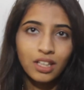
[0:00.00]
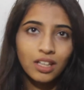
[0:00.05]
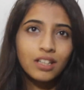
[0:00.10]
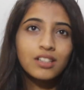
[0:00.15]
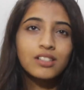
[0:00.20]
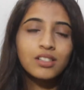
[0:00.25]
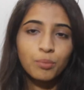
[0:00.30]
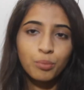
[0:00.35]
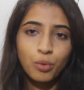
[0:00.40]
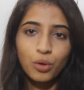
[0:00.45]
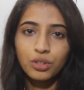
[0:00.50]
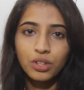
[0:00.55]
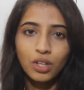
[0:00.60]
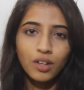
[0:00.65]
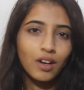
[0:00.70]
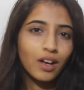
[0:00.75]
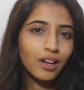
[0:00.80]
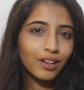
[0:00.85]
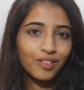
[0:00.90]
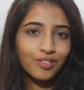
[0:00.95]
thing it's upon
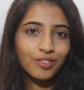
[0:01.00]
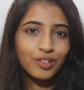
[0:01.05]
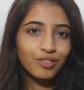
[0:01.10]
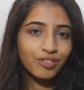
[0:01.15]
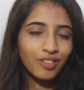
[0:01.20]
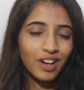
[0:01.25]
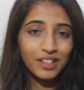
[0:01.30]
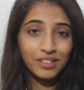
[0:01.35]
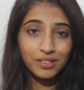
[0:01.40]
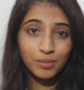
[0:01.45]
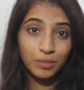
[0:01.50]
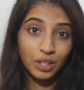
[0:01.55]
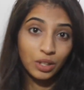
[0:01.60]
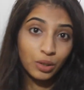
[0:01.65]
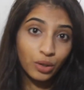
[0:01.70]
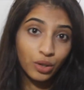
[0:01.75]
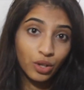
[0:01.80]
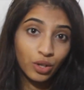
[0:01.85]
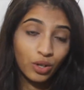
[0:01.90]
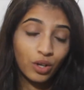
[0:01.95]
your luck if you find something
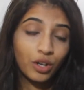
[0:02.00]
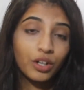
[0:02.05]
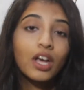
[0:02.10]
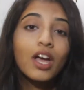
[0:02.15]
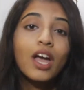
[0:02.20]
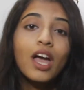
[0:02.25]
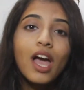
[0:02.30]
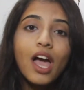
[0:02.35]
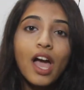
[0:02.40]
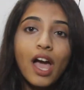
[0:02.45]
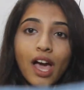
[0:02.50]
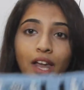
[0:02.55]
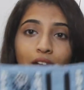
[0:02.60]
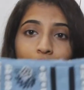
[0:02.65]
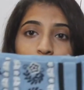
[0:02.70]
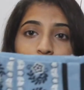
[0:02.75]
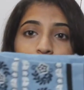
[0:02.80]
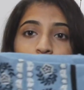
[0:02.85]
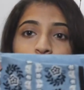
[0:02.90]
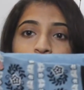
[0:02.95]
good or not and
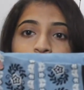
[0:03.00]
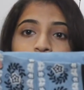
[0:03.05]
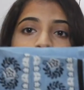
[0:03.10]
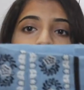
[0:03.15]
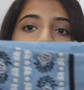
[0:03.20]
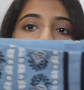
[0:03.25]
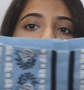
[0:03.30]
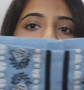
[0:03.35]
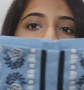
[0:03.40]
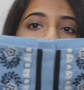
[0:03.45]
I fortunately